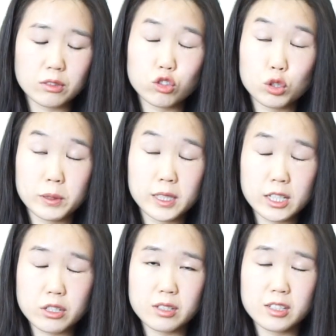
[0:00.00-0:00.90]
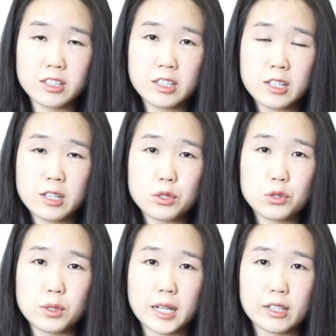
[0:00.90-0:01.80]
through PhD,
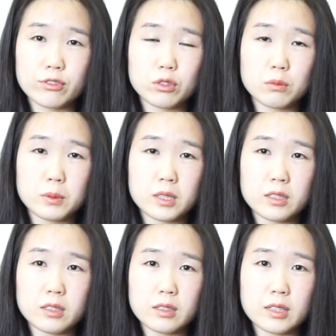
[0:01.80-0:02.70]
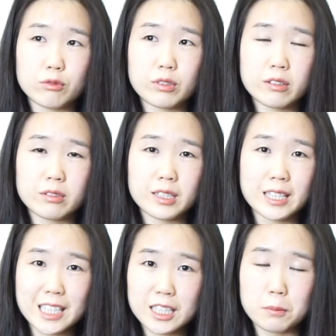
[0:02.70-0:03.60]
you have to be a very
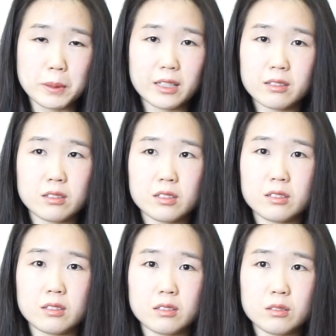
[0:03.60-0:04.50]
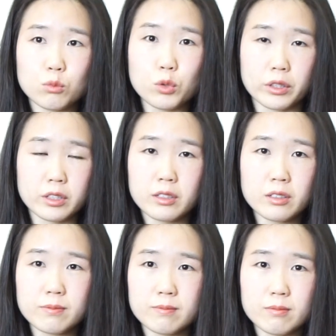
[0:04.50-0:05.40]
independent worker.
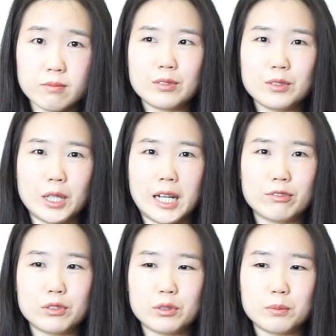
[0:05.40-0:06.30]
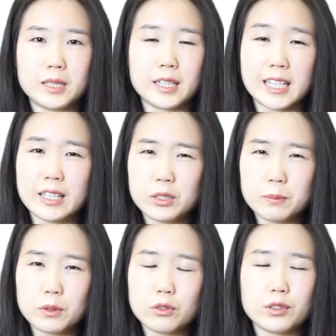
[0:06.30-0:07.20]
You have to be
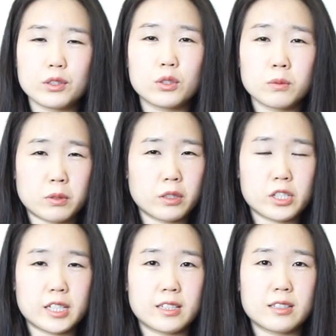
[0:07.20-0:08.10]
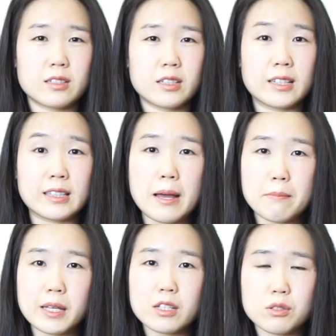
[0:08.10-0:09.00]
accountable for your own project, and that
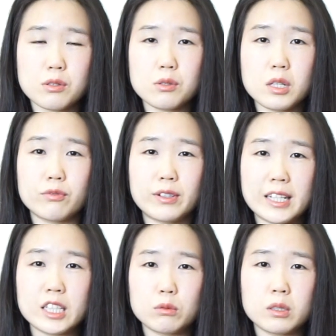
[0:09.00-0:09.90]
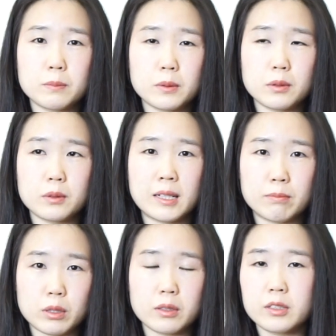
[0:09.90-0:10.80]
makes you a valuable,
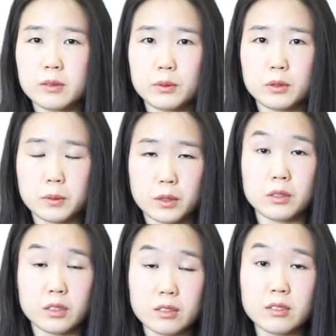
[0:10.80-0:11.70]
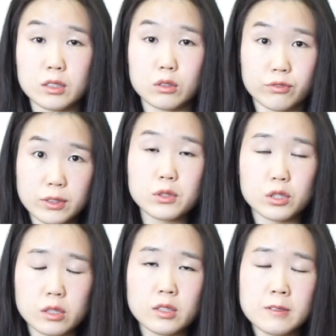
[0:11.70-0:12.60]
employable person in the
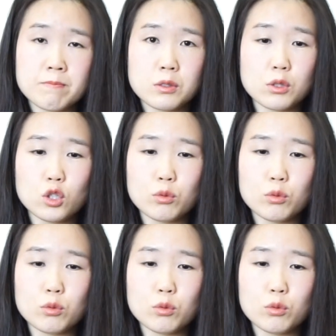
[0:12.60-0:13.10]
future. So no